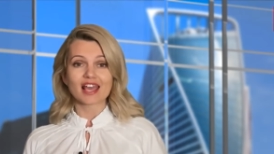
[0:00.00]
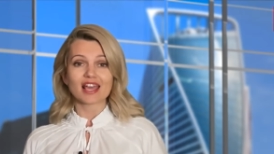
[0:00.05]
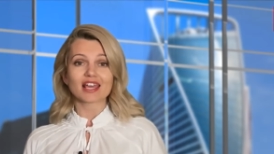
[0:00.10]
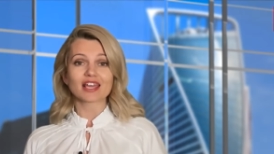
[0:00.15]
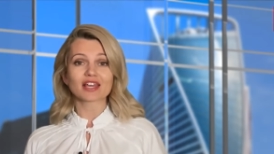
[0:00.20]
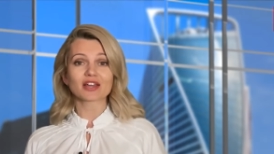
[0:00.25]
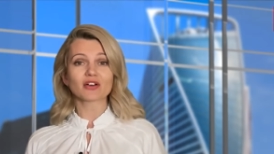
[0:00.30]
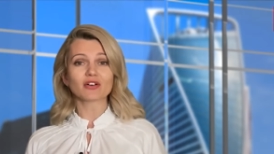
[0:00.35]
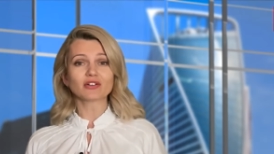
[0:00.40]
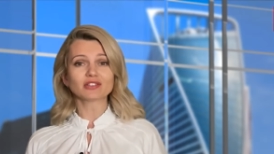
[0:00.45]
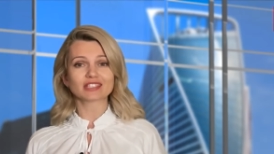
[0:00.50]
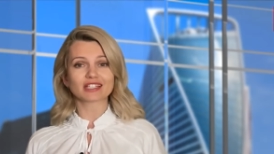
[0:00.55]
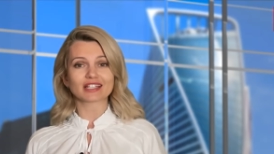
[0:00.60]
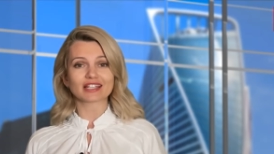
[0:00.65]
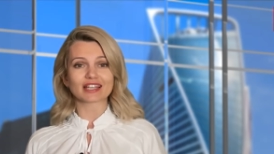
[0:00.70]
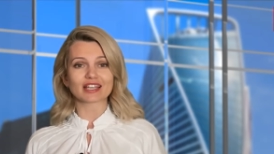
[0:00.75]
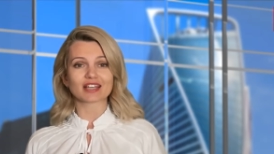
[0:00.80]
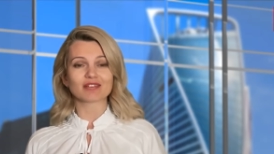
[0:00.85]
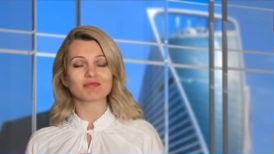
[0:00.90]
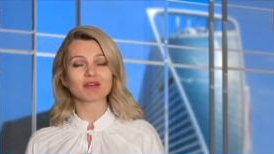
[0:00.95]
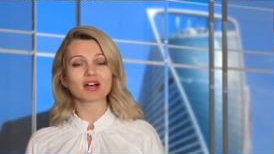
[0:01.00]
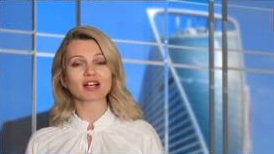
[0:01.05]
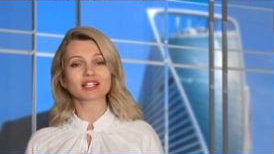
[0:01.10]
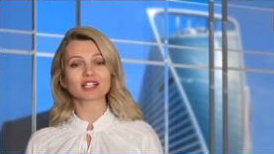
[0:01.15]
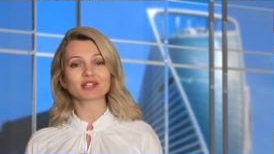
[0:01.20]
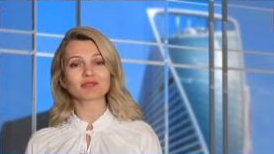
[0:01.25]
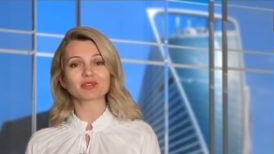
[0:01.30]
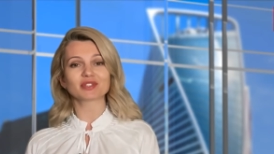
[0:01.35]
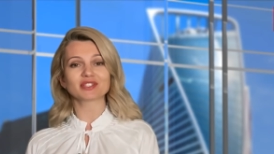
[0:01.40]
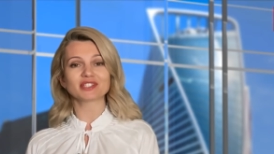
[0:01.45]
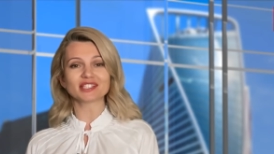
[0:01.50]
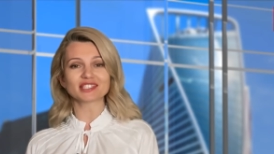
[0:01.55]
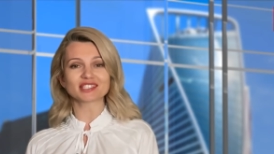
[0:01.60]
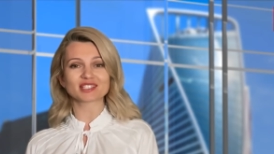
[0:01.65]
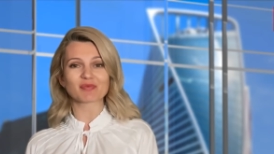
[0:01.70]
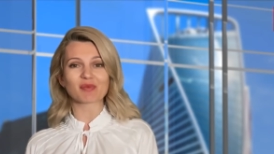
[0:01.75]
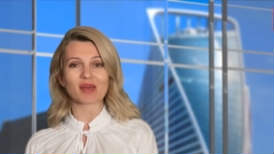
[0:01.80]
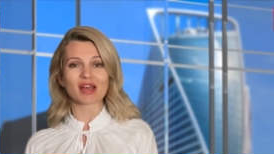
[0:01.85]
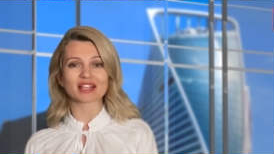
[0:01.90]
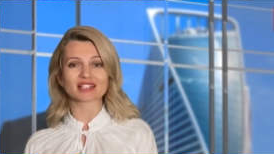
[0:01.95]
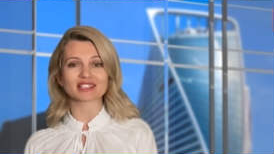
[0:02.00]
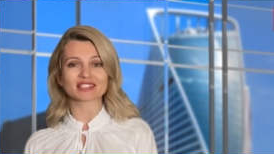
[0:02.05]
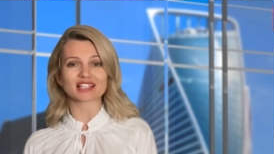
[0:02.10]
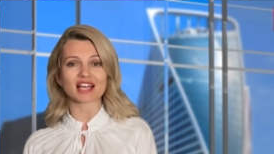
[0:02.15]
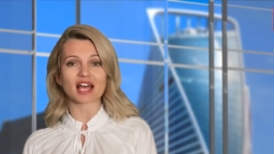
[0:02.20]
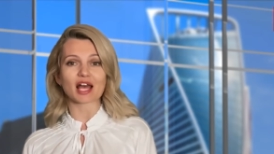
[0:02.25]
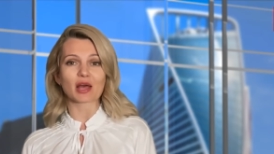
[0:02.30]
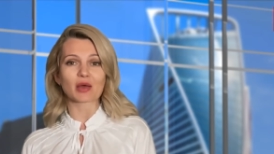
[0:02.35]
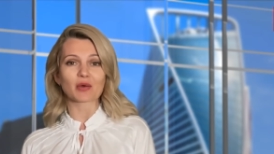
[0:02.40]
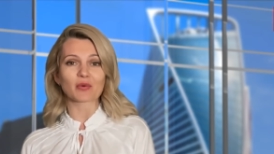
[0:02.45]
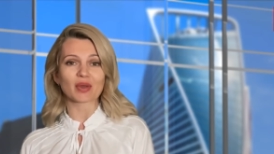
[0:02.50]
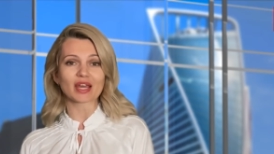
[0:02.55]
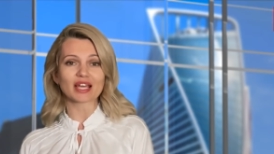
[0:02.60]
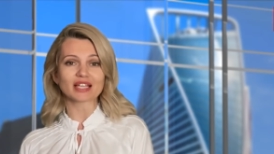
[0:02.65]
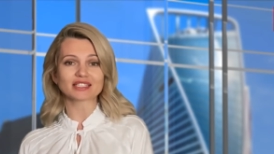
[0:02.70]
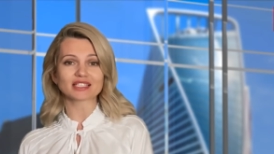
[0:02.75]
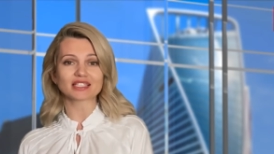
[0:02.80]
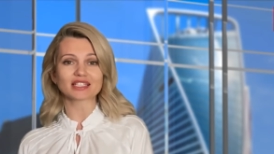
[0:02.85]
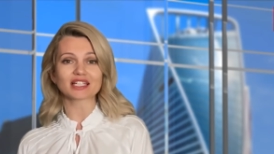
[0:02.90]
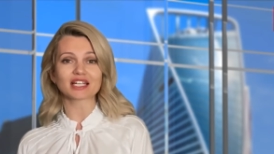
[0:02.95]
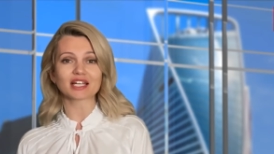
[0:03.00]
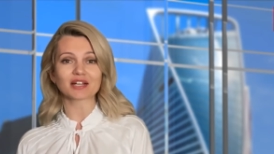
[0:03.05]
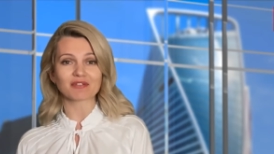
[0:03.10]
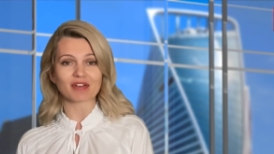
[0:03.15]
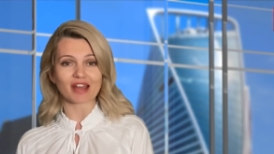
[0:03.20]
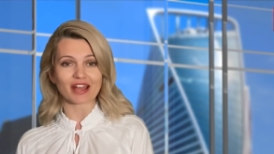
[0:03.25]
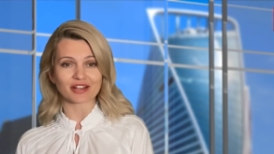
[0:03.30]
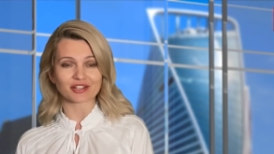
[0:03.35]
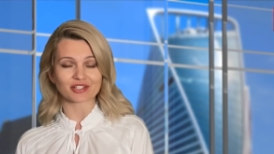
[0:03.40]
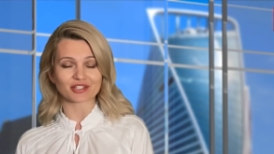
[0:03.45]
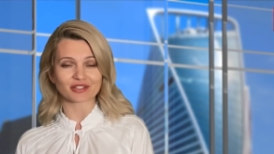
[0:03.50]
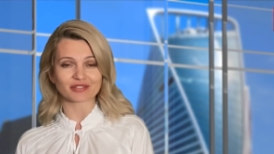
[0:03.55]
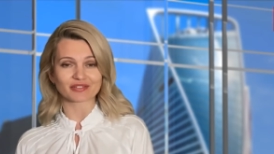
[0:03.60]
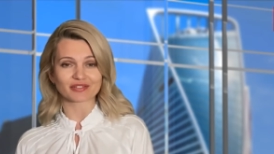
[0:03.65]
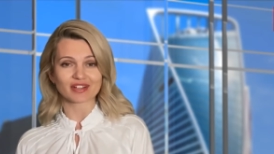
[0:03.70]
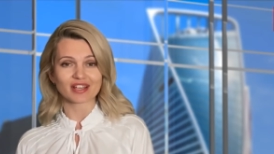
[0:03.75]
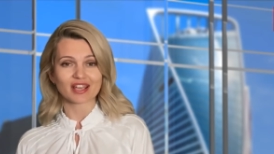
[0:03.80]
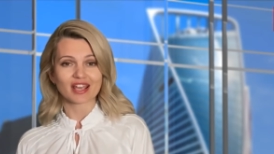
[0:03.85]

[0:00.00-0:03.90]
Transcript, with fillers: Accordingly, market participants are awaiting a correction.